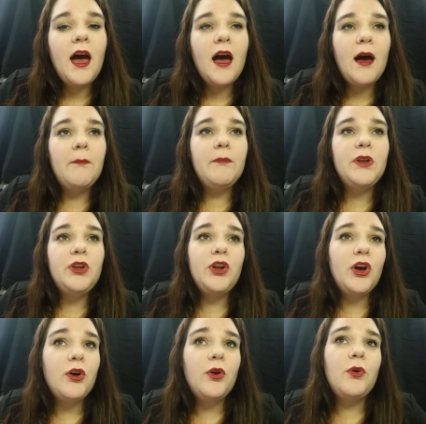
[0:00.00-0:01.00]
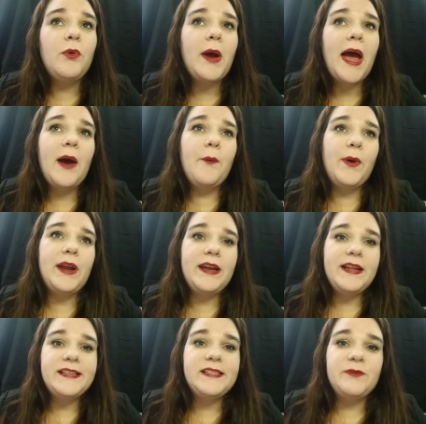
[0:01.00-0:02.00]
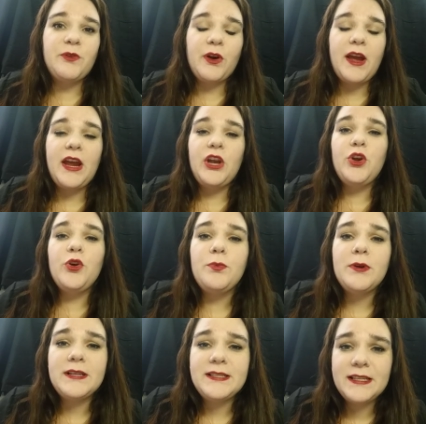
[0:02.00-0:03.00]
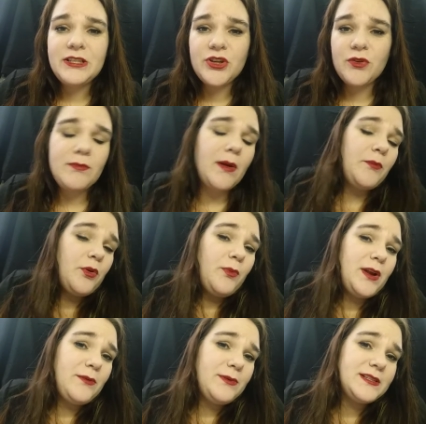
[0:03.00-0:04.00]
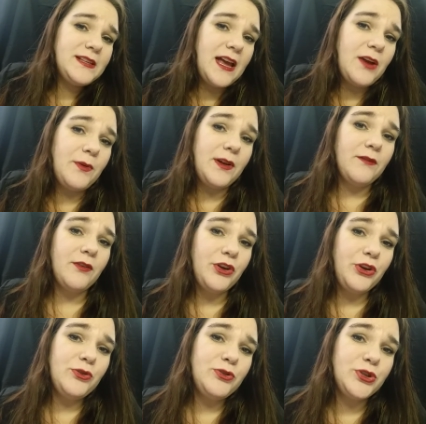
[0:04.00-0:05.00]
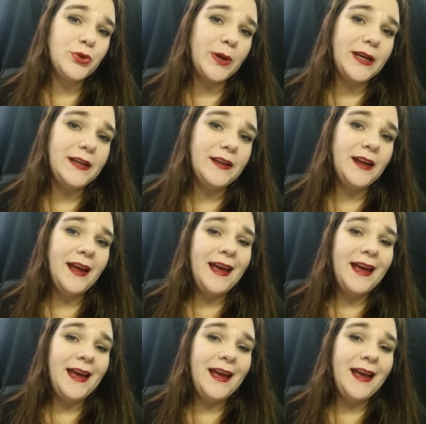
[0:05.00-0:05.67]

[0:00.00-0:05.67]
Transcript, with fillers: Um, know what it is for a new presenter. Remember what it was like whenever you joined.